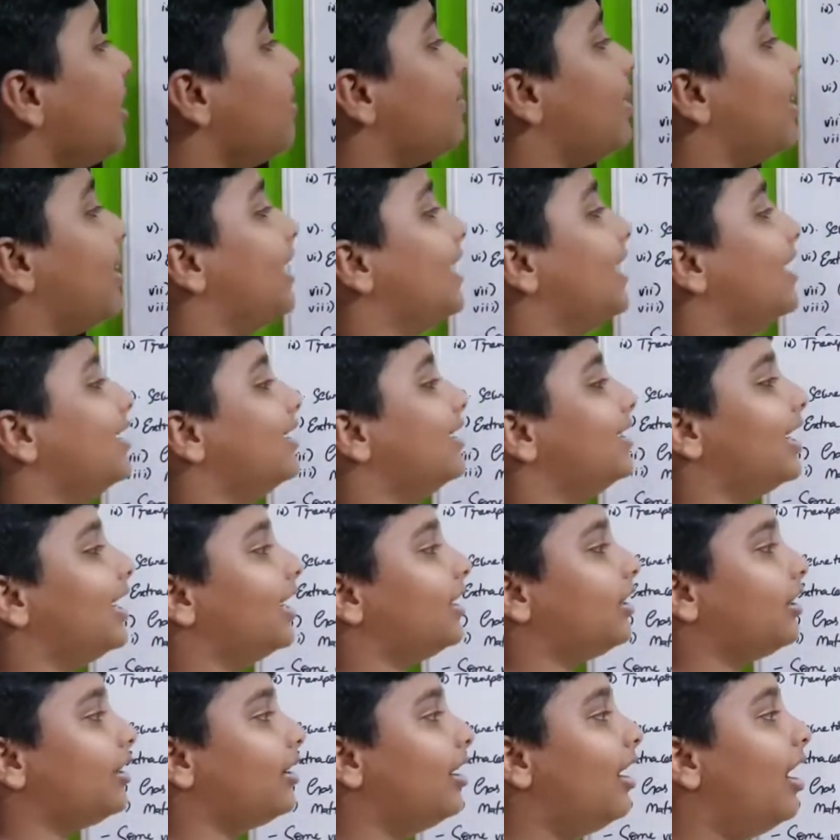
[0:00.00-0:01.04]
materials
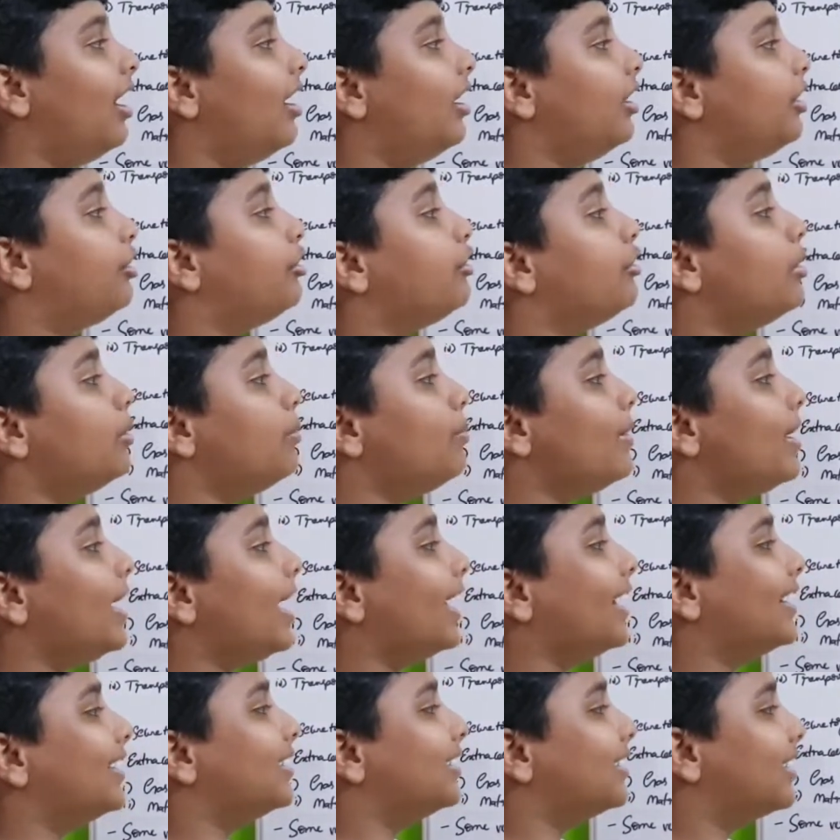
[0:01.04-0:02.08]
that are to be
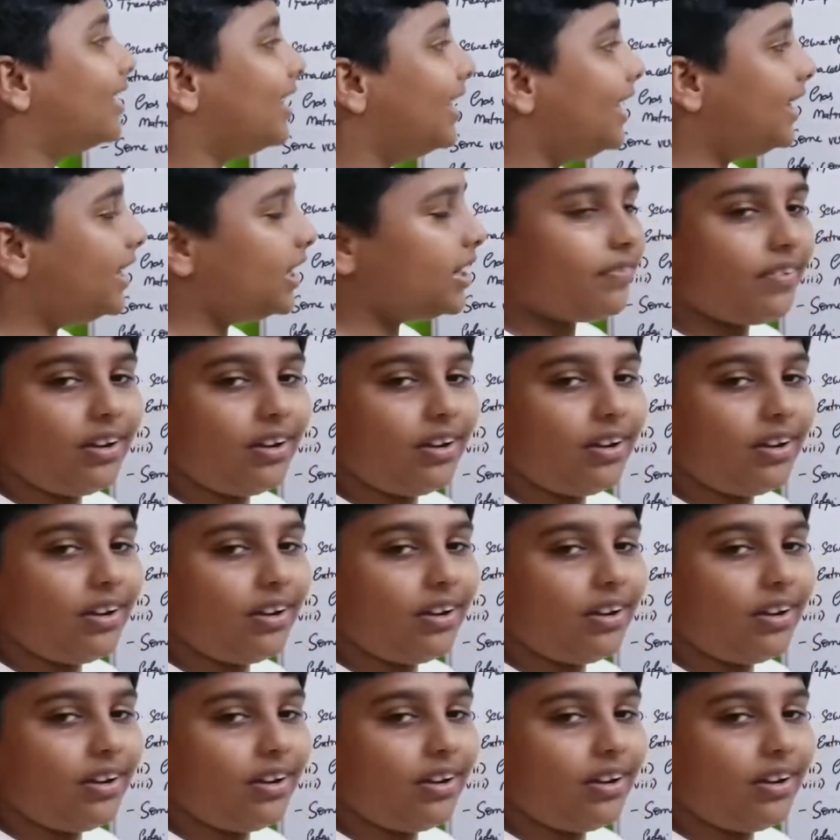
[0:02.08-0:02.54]
excreted